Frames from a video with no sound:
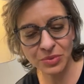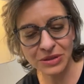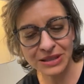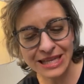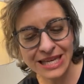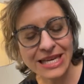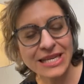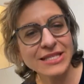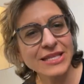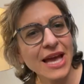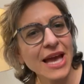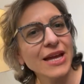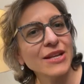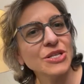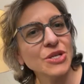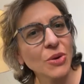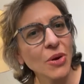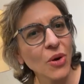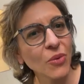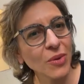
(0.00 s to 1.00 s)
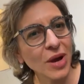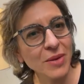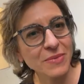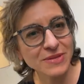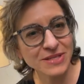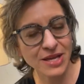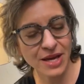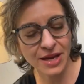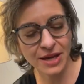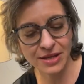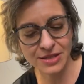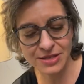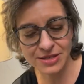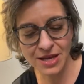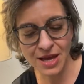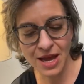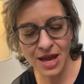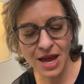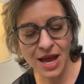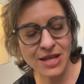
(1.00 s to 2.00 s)
please head to our
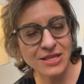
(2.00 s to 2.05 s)
website